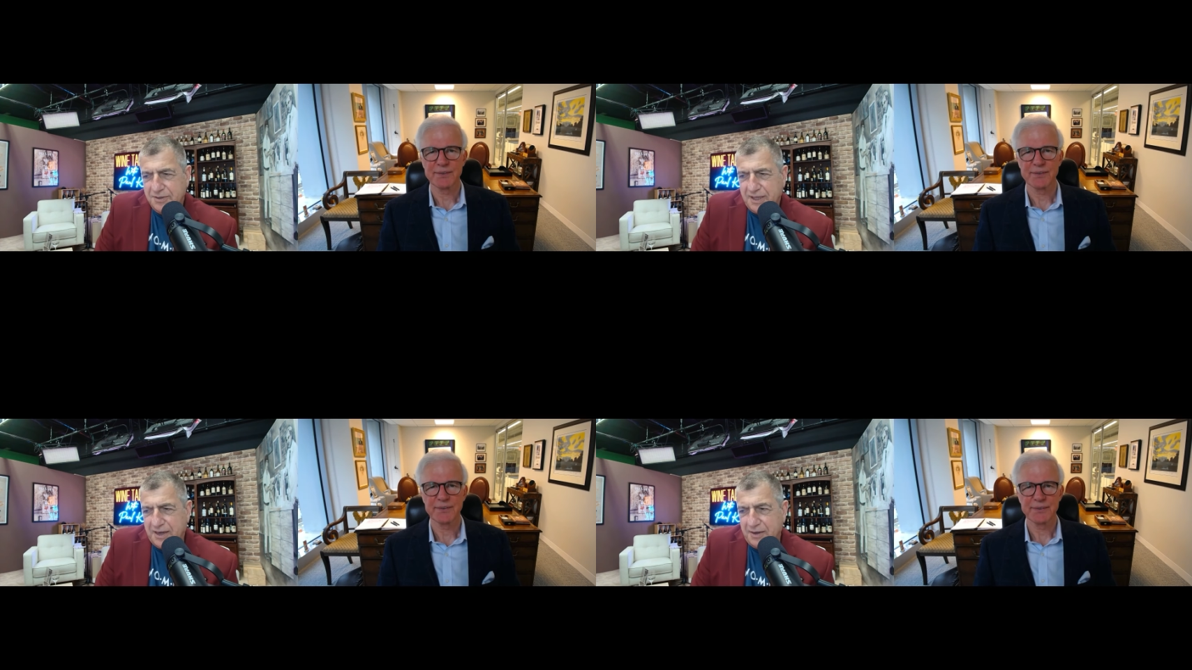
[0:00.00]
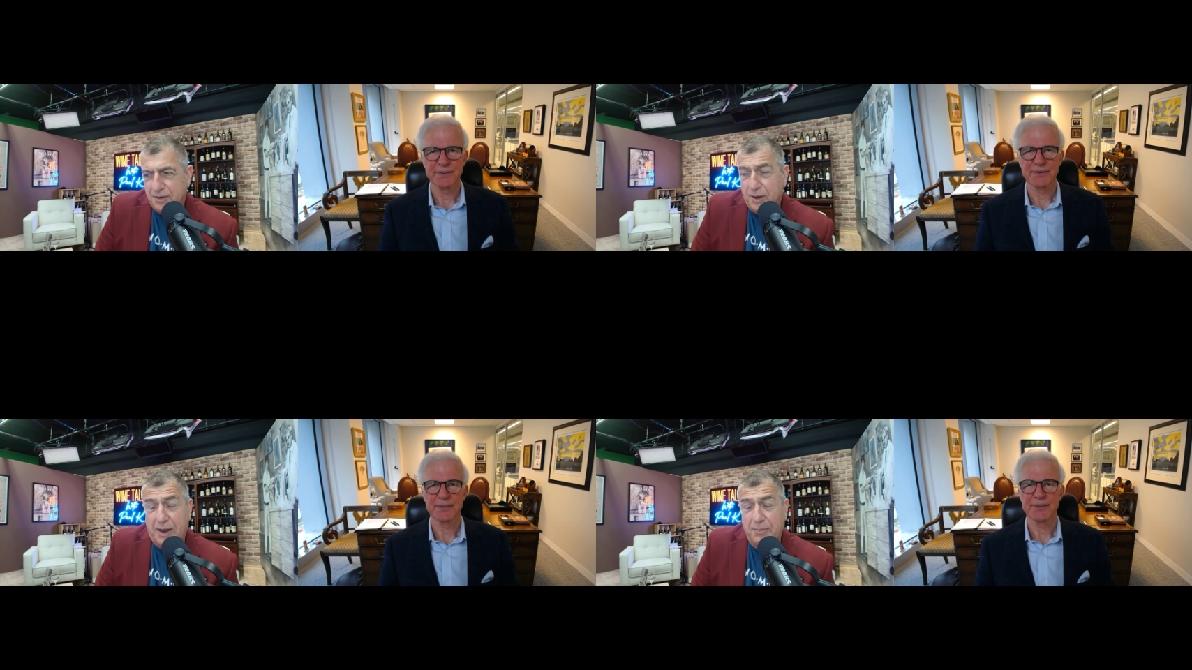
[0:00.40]
Speaker 1: That
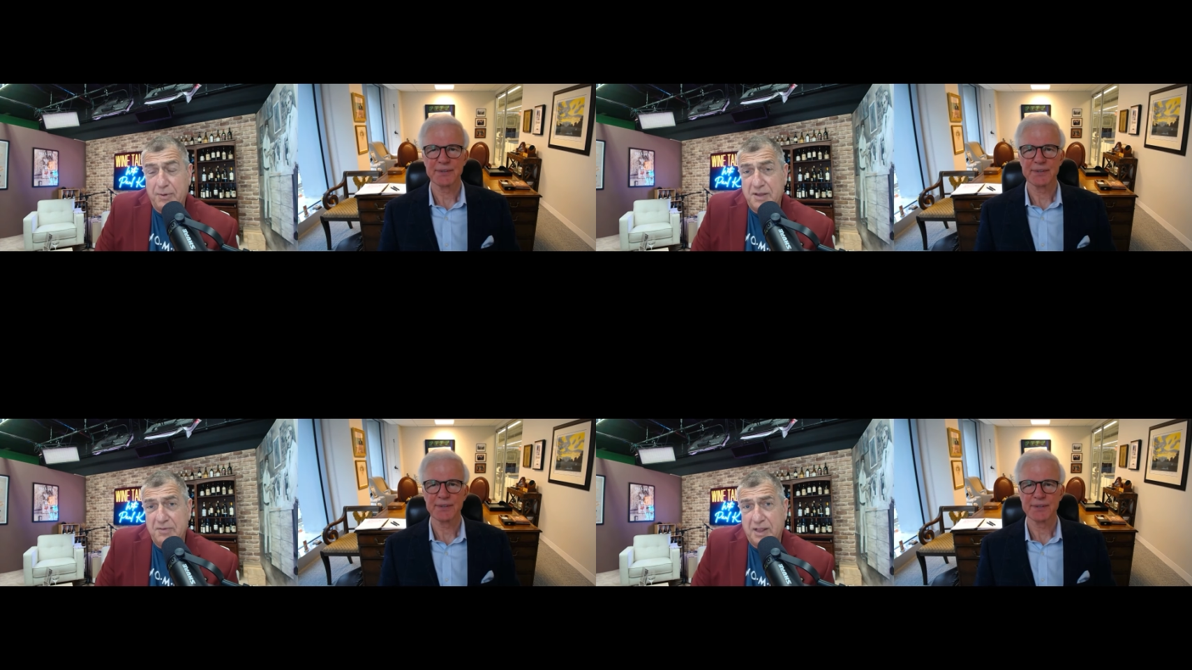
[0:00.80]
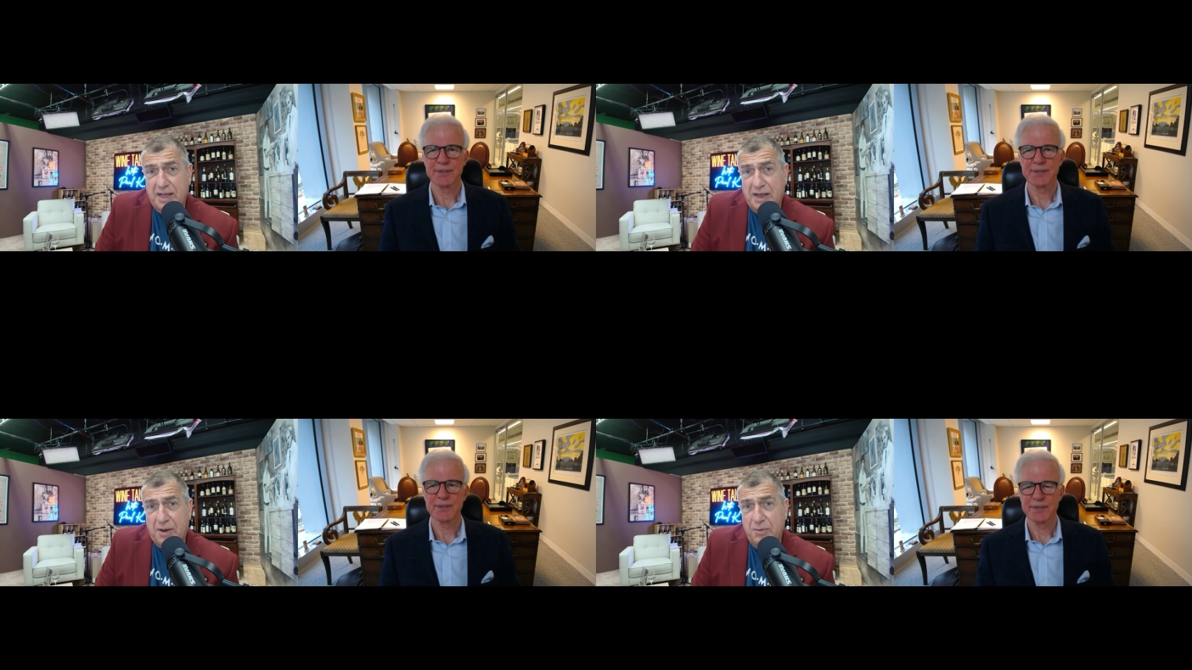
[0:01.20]
you know, I wouldn't even
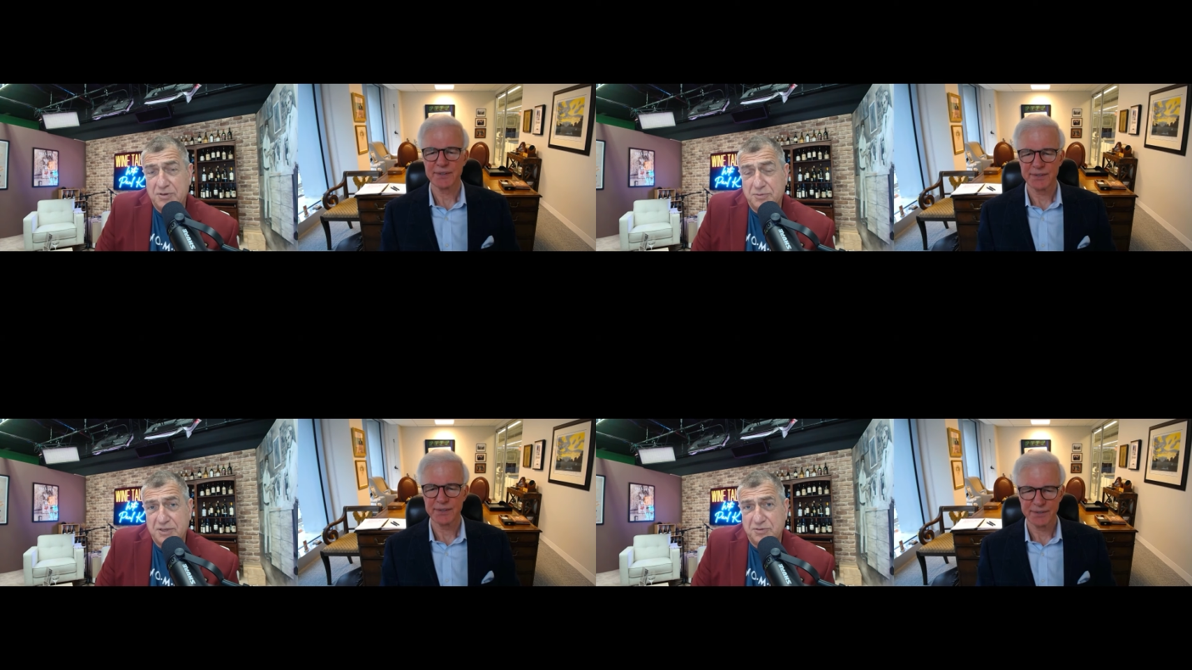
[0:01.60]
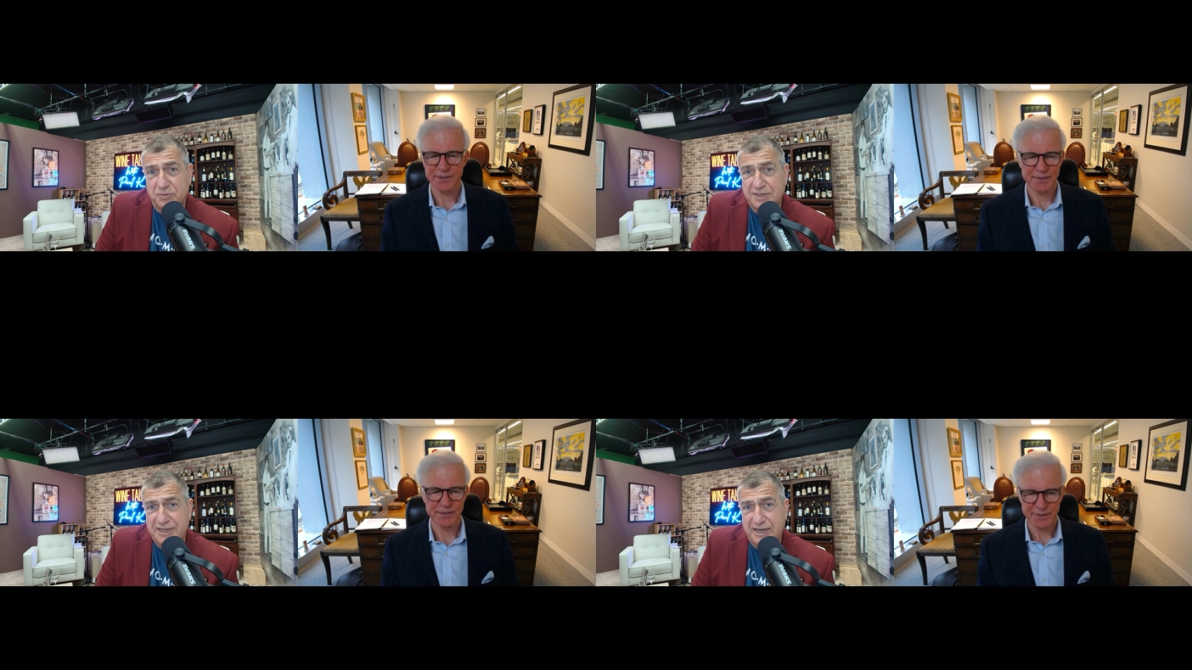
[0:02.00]
allow. I was as a
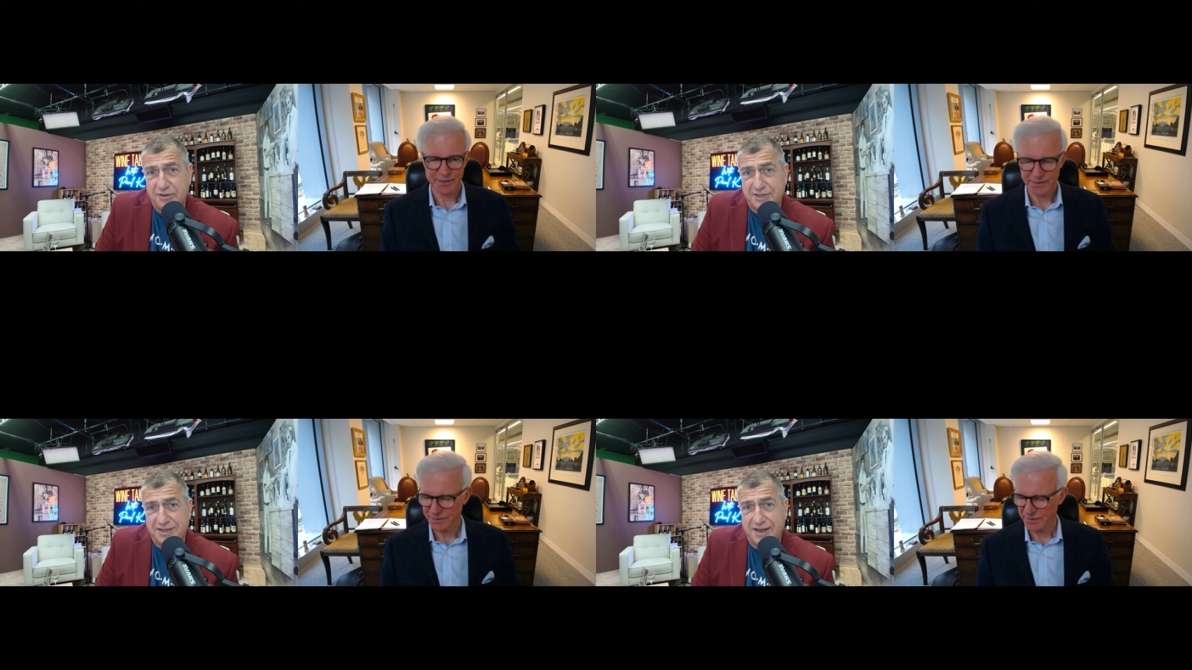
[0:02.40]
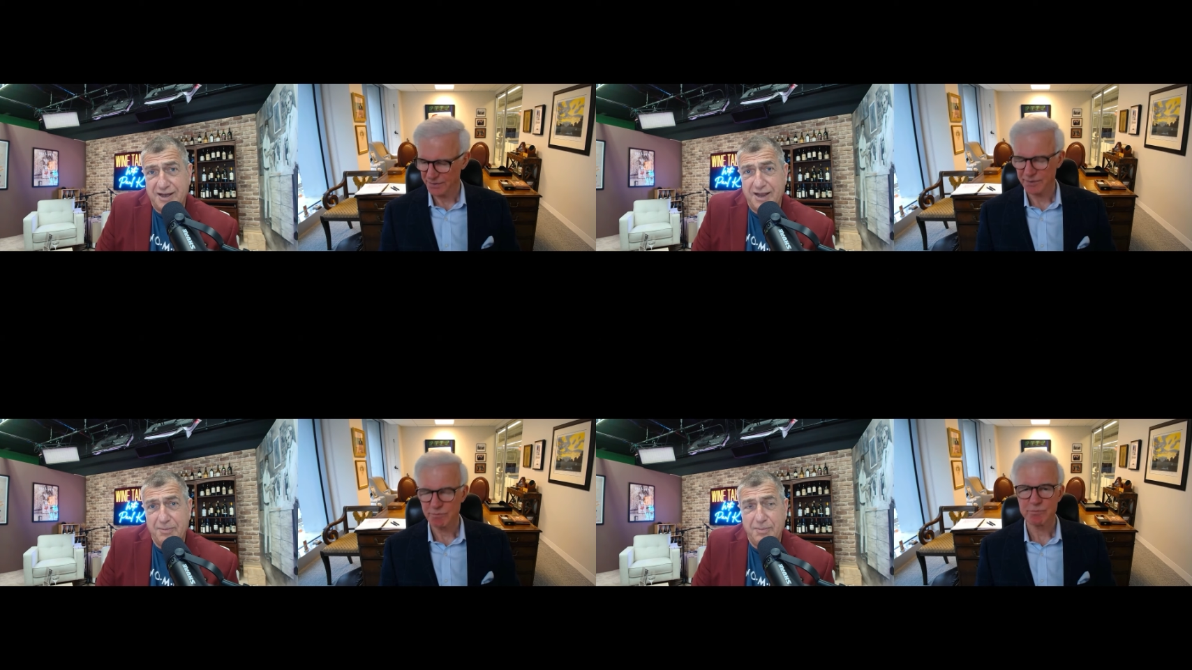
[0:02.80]
retailer at the
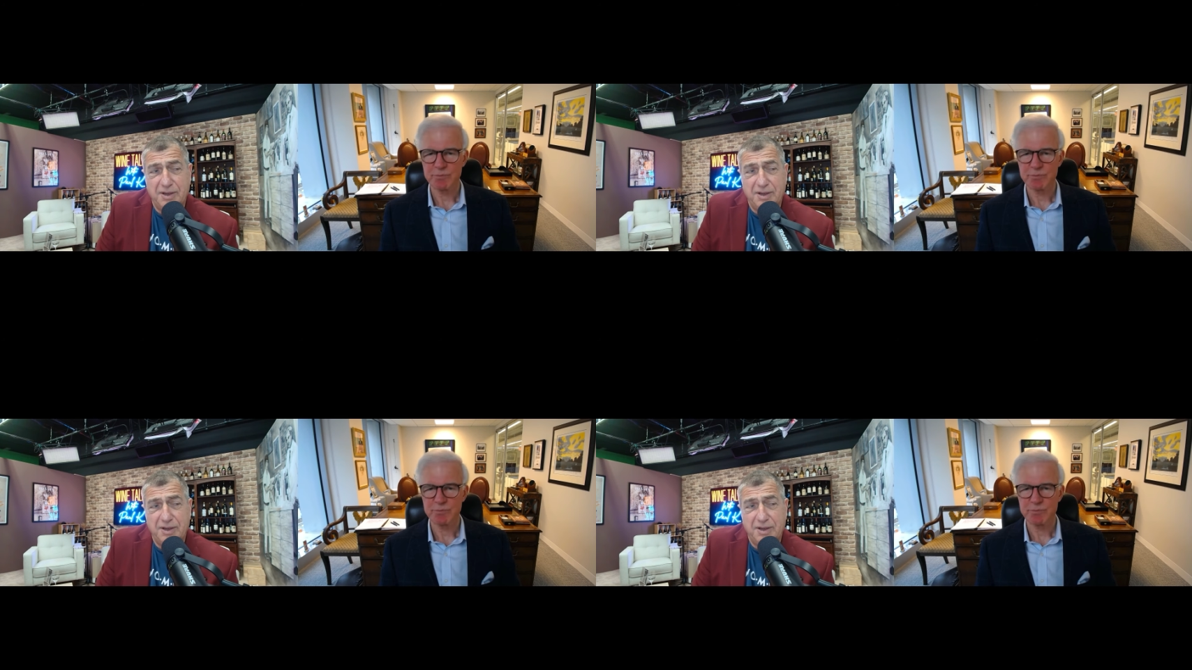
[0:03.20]
time,